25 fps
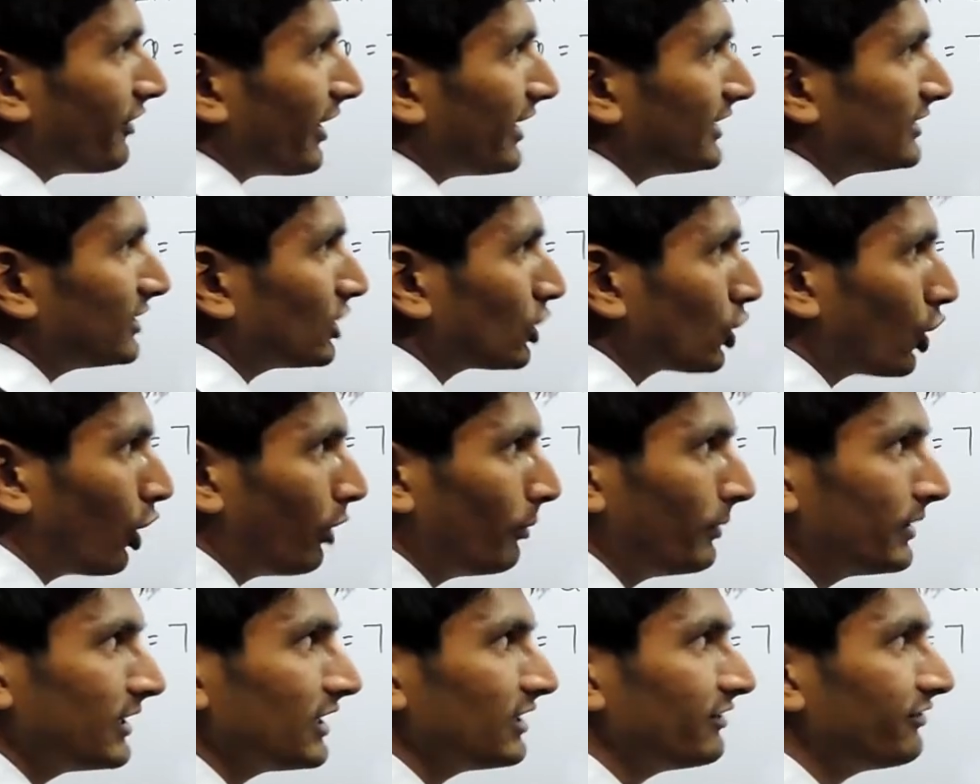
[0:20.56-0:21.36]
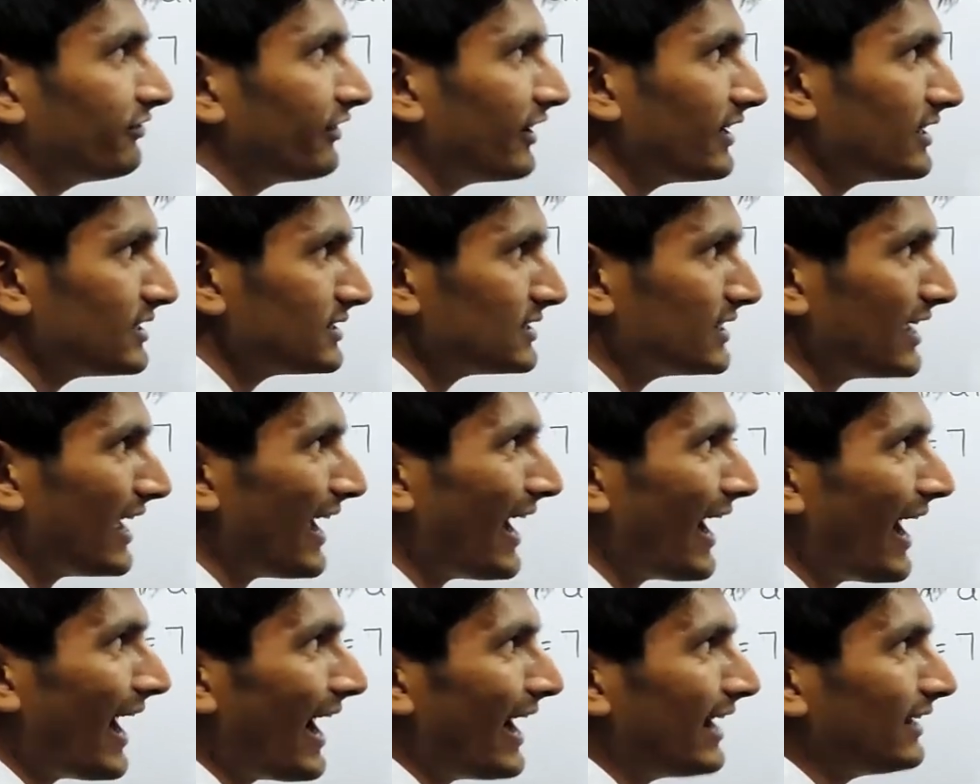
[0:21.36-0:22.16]
find the common difference
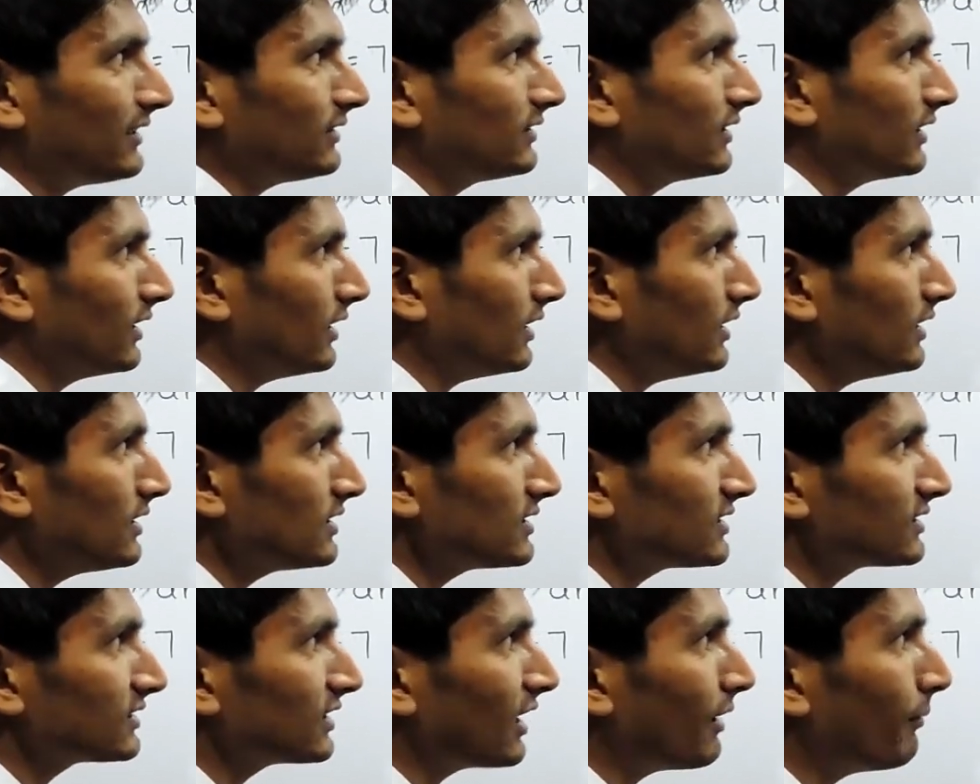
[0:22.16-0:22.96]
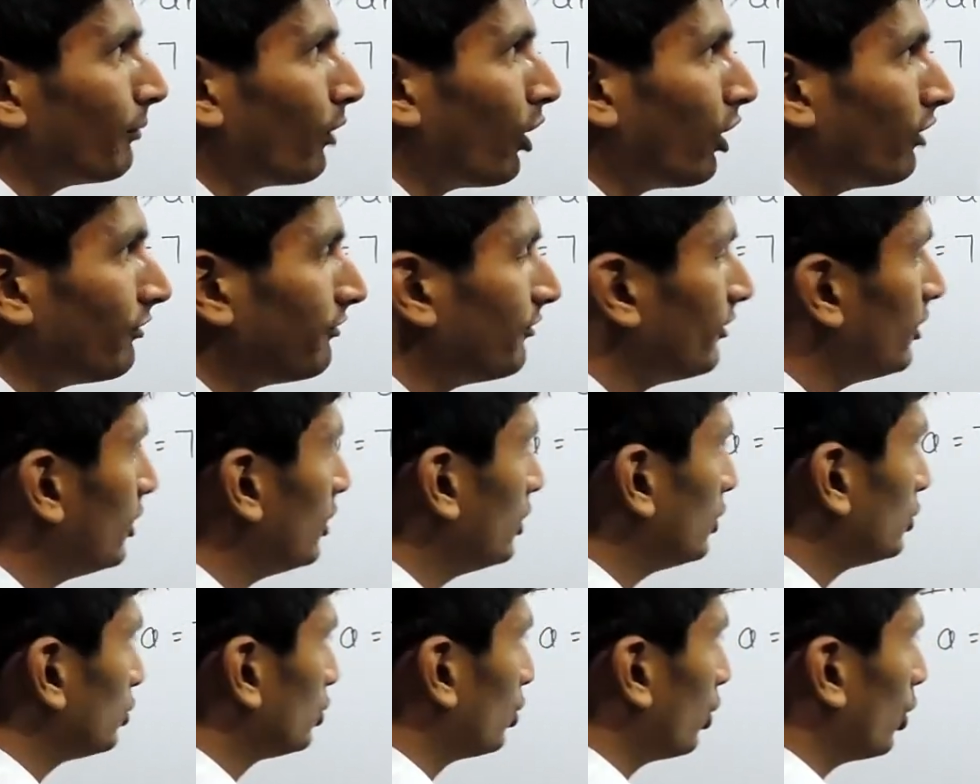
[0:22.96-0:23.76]
and the sum of
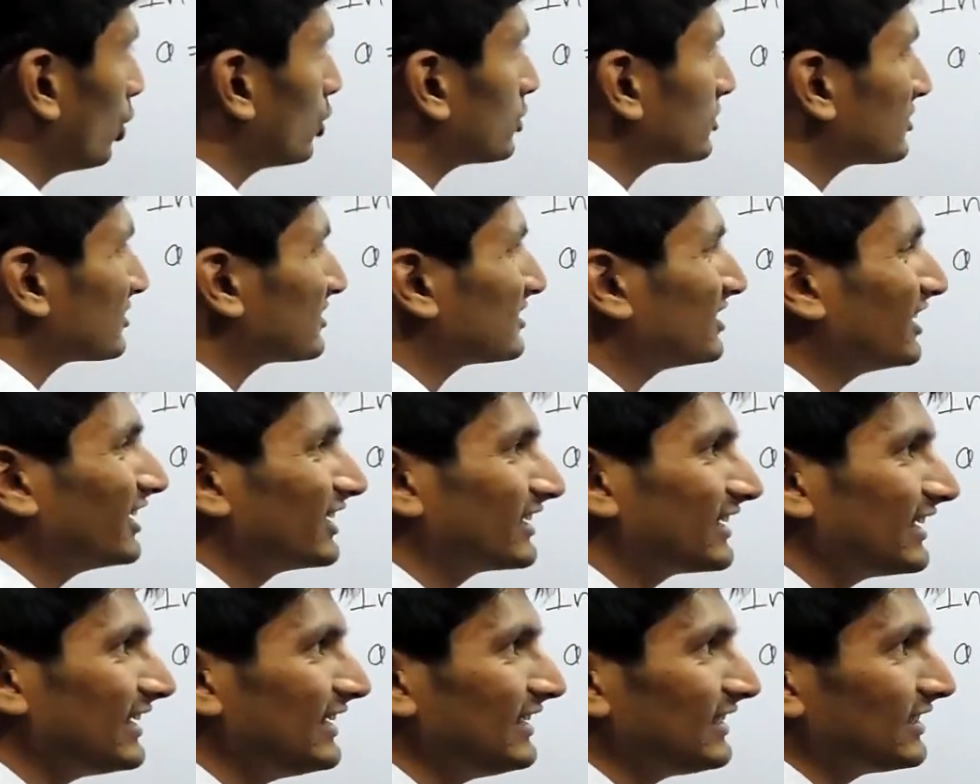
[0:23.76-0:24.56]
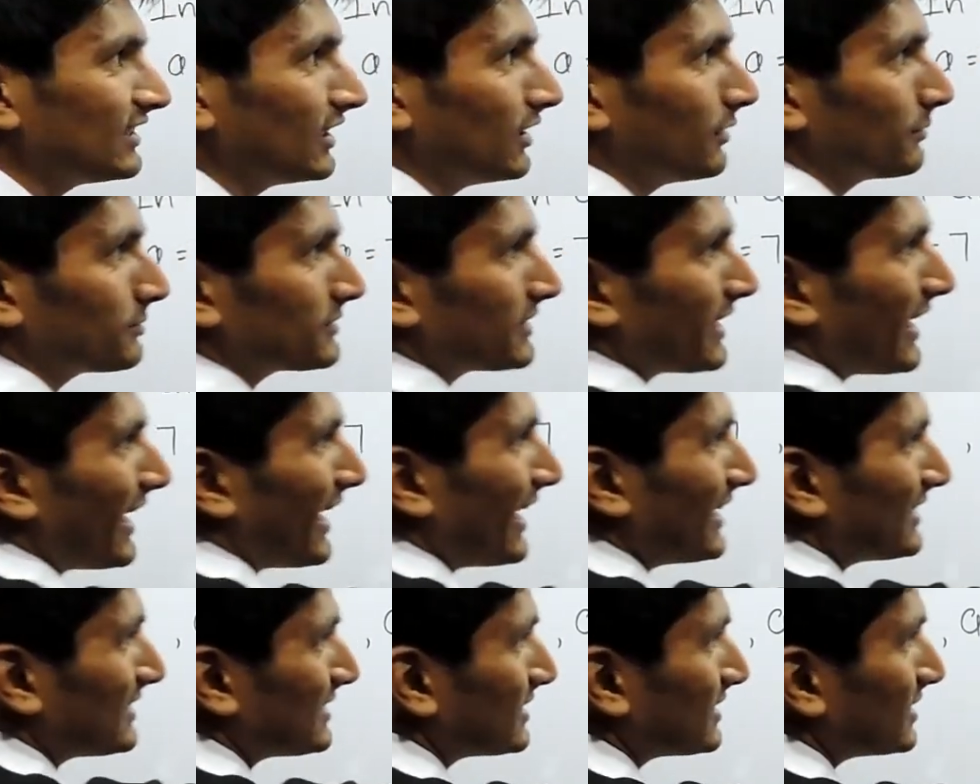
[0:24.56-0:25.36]
those 13 terms.
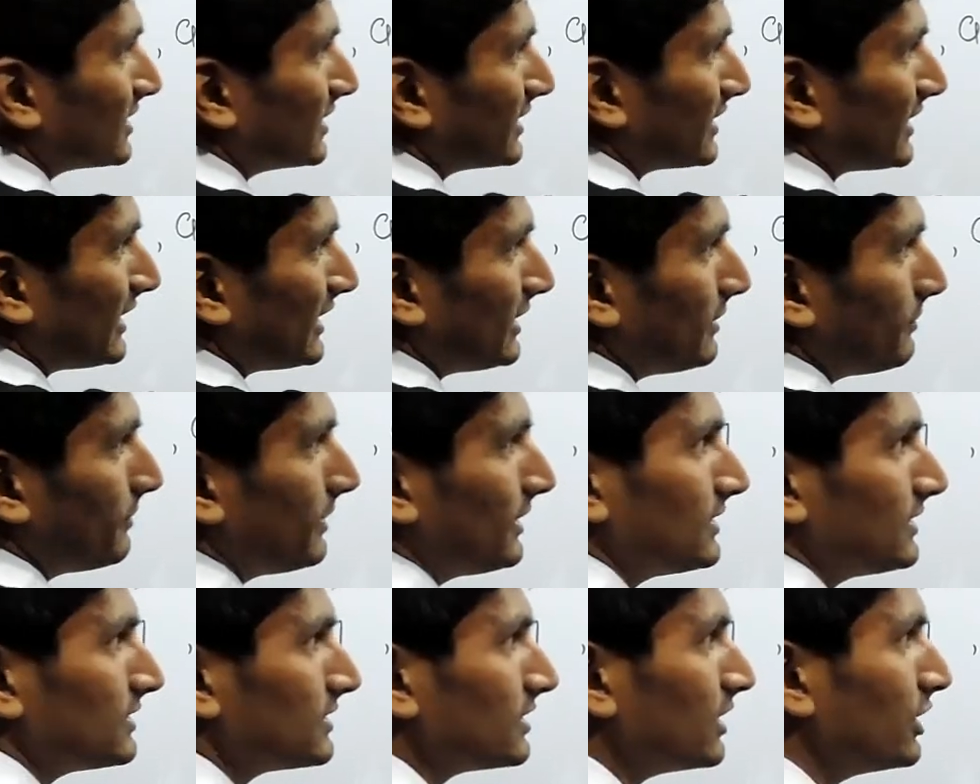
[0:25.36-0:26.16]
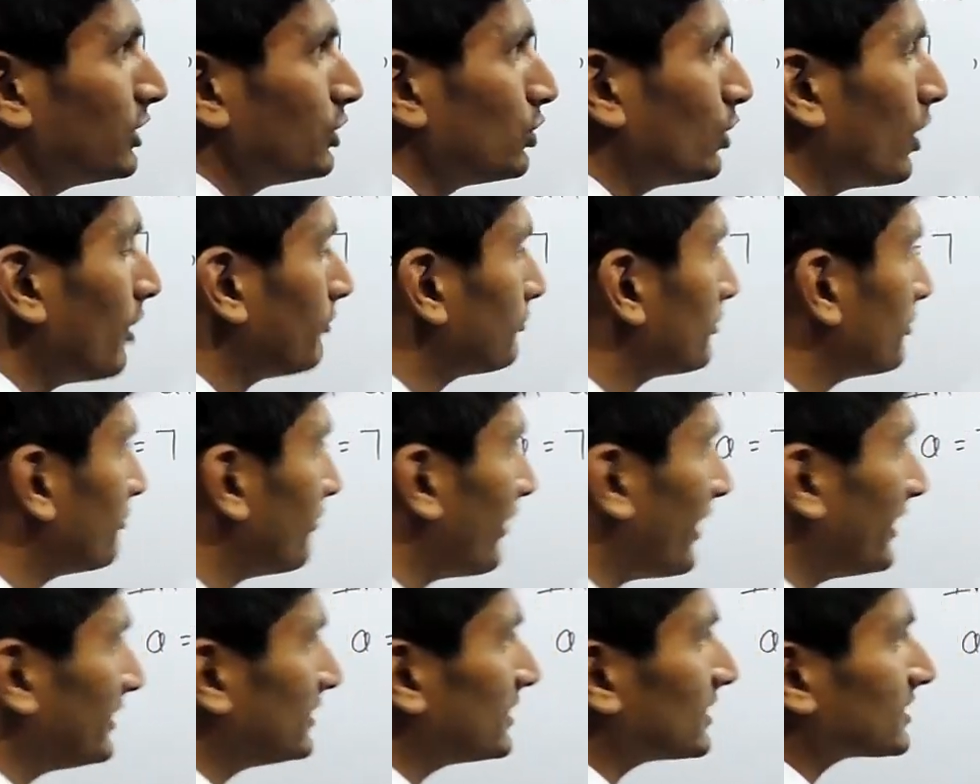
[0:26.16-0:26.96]
S13 means you have to
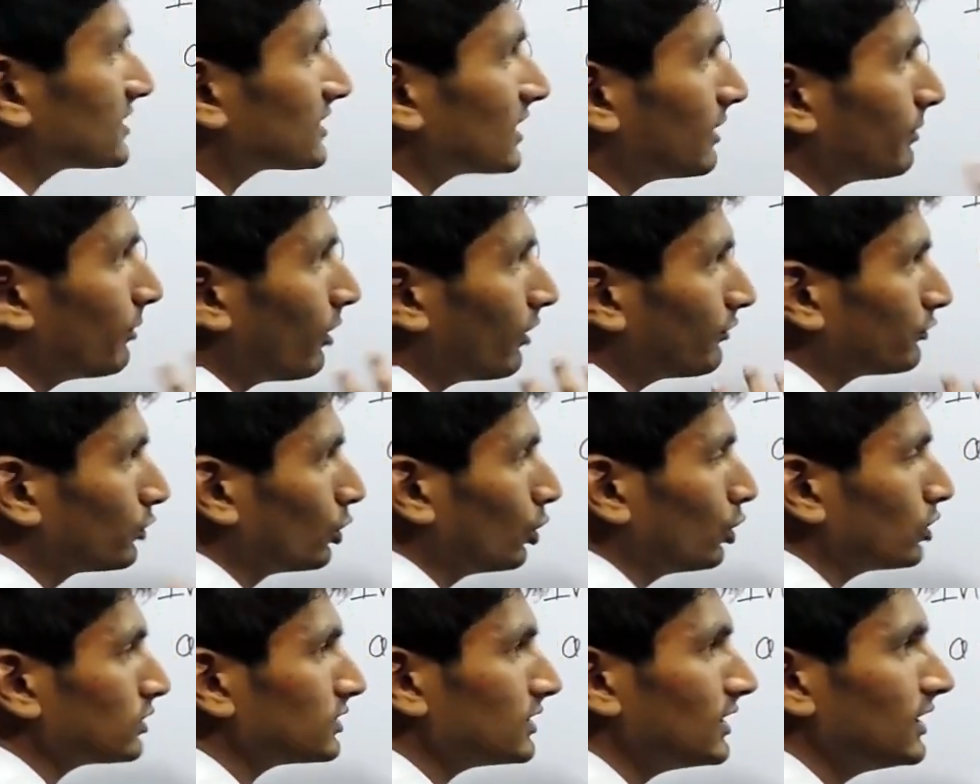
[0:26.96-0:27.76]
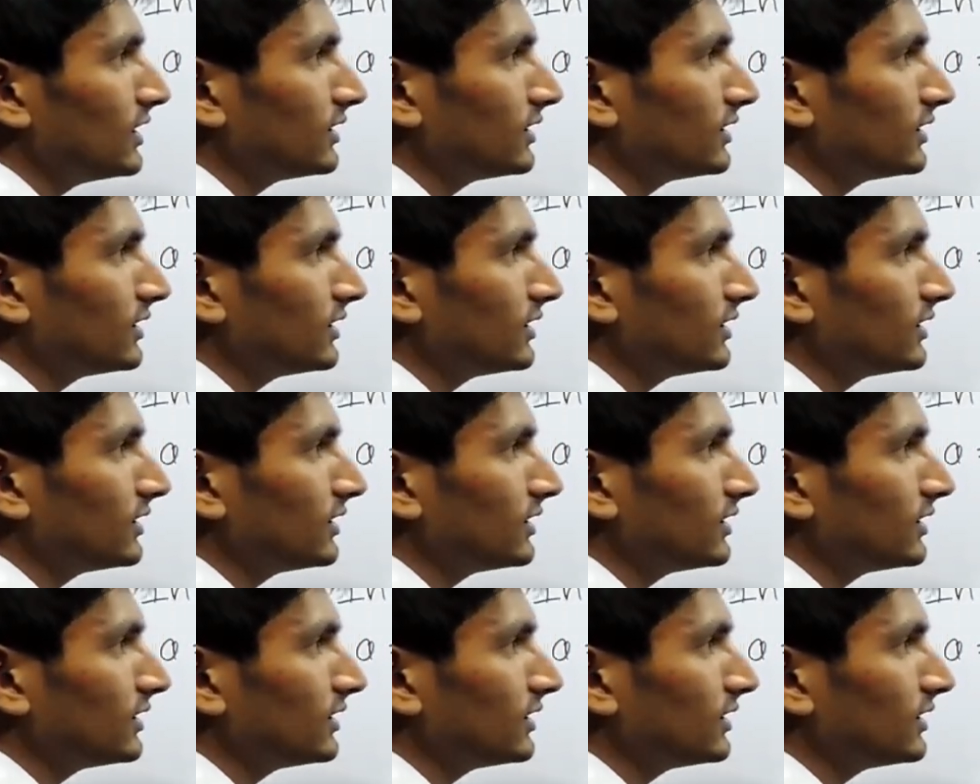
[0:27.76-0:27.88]
find the sum of those